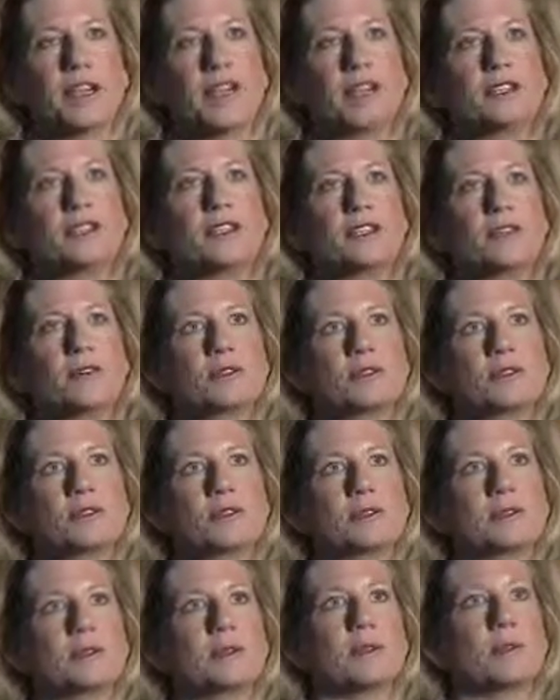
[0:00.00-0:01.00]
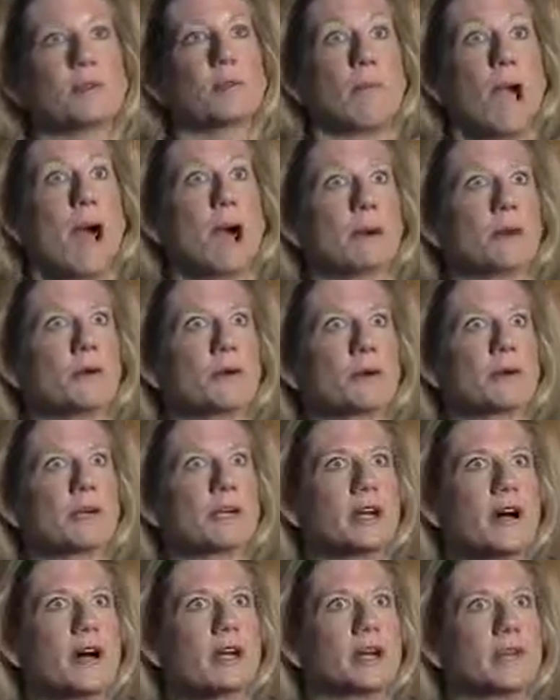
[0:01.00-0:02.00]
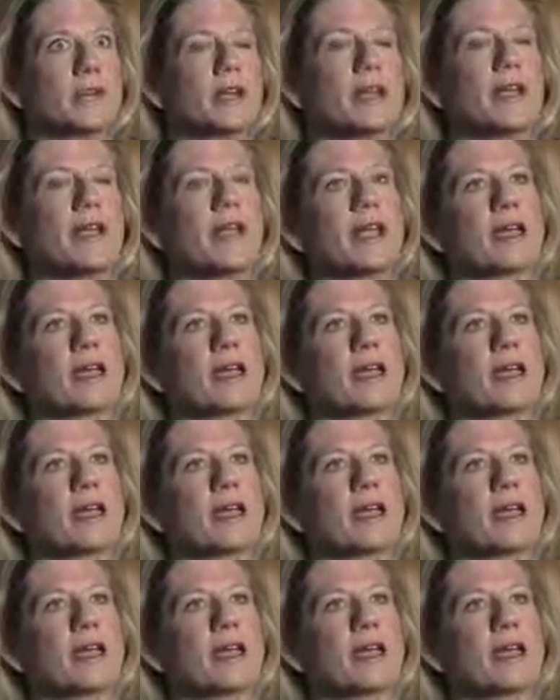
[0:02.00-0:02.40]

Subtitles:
and to use it to, power your economy.